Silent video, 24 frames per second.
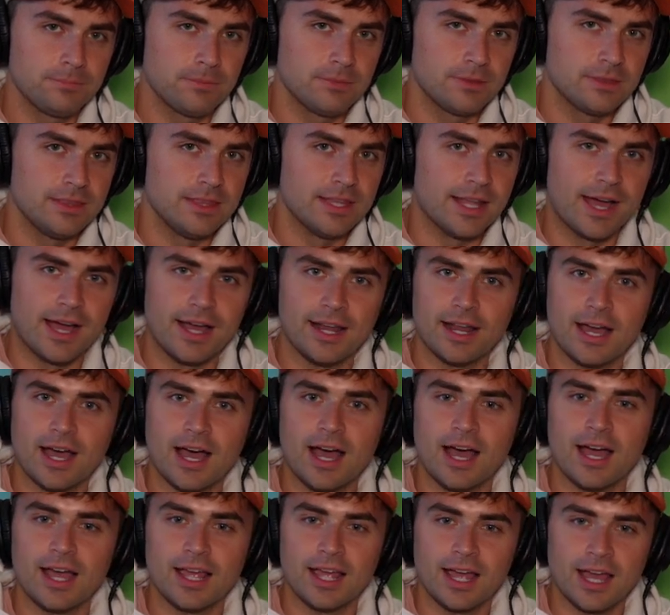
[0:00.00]
Not
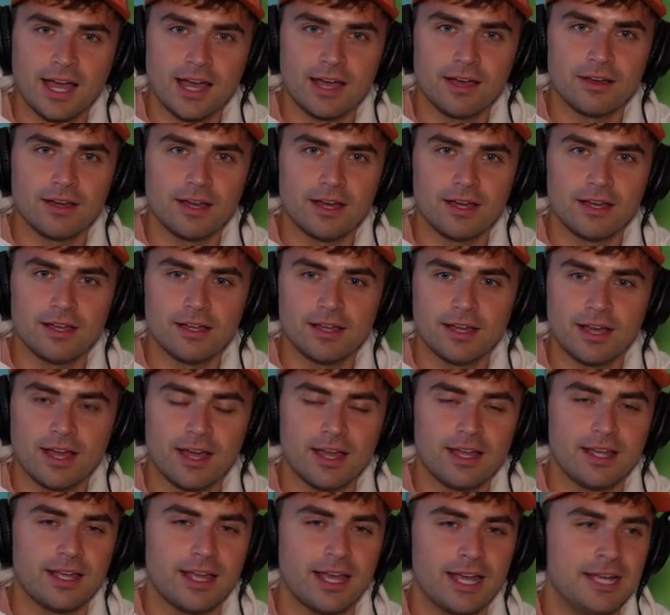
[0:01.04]
I have
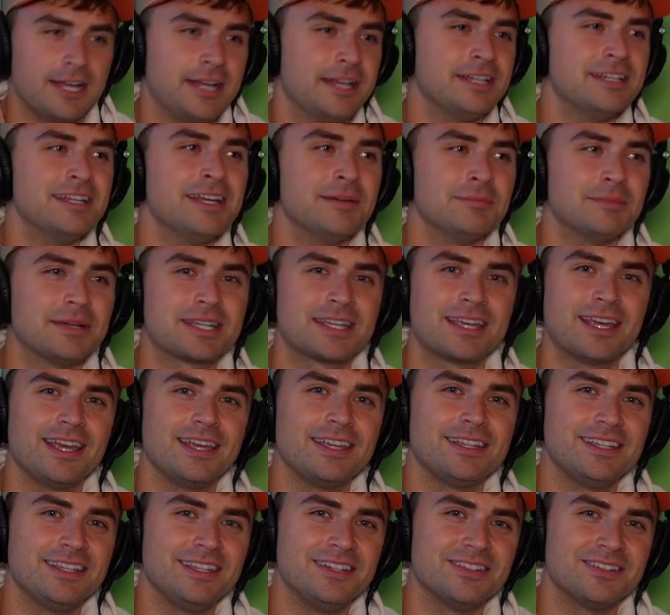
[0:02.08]
I I am a cake
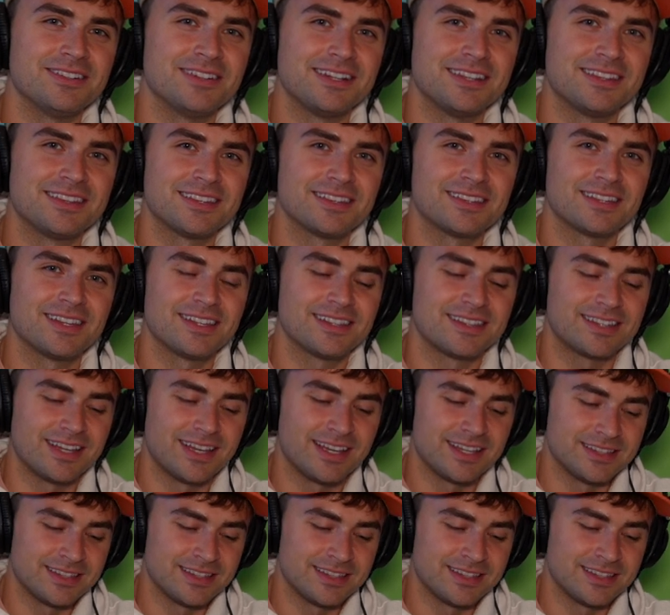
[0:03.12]
eater or anything like that.